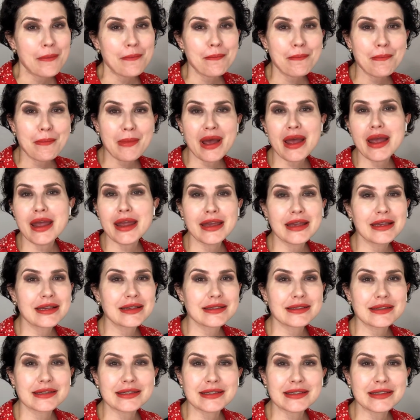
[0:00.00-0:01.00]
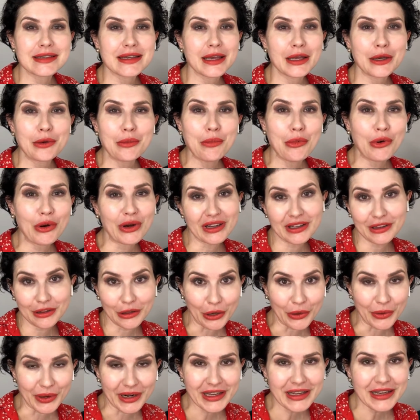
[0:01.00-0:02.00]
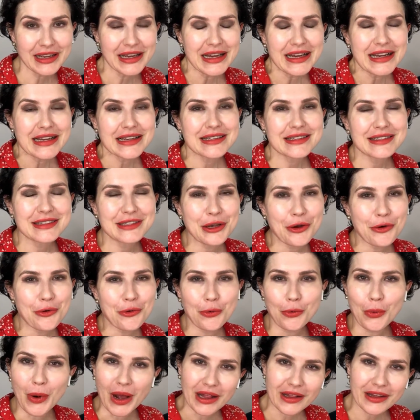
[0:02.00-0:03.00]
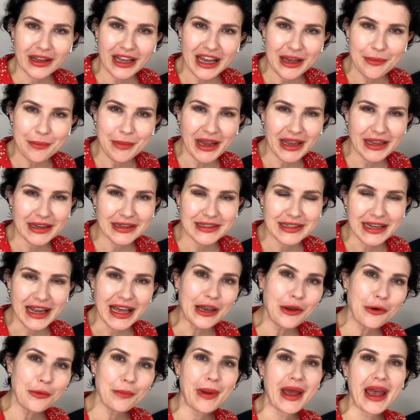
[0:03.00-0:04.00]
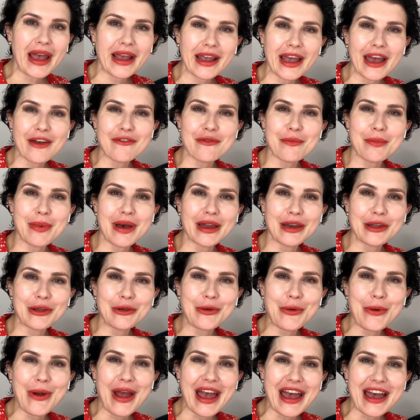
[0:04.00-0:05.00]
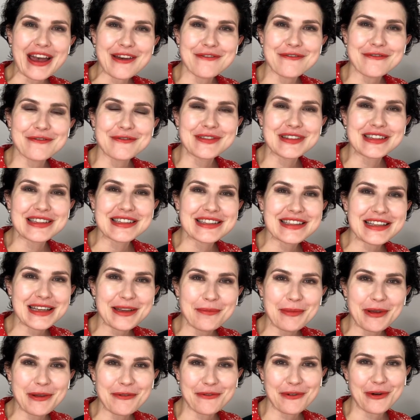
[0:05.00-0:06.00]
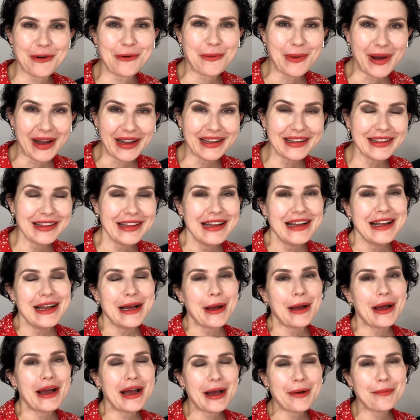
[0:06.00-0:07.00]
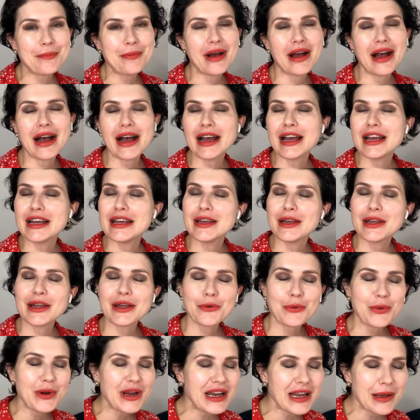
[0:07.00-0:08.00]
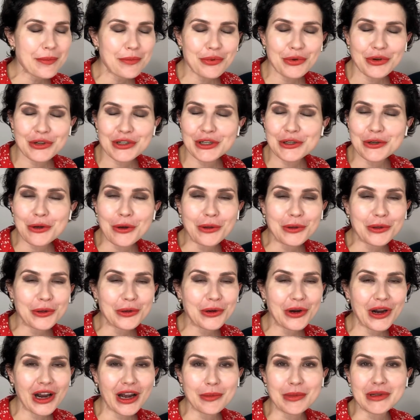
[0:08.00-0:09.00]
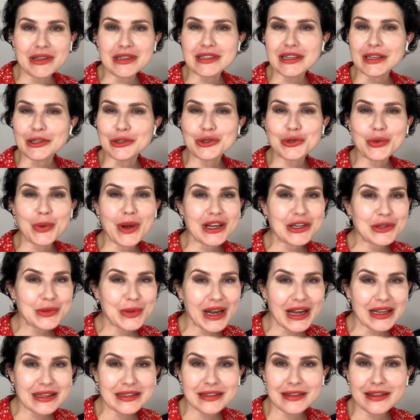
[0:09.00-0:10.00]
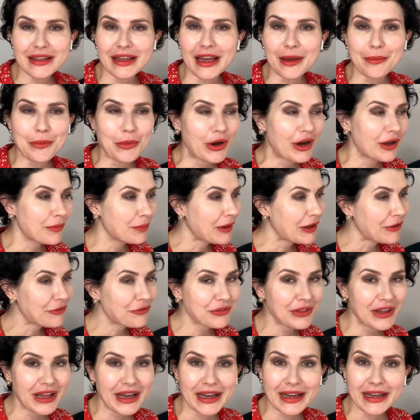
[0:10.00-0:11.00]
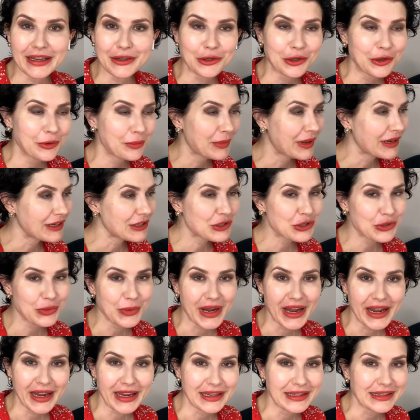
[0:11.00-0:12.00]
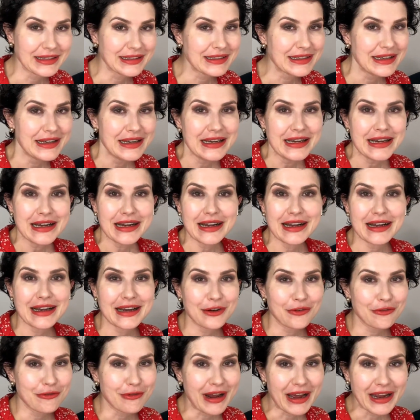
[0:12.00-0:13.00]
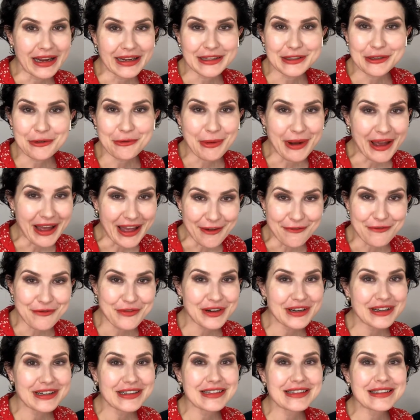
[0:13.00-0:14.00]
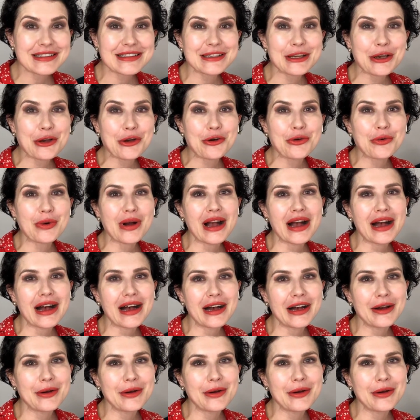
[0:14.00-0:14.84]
makes skin more glowing. So welcome and hello back everybody who haven't seen me for a while. I really appreciate all your comments. I try to answer them on my flight, on my train rides or wherever. So,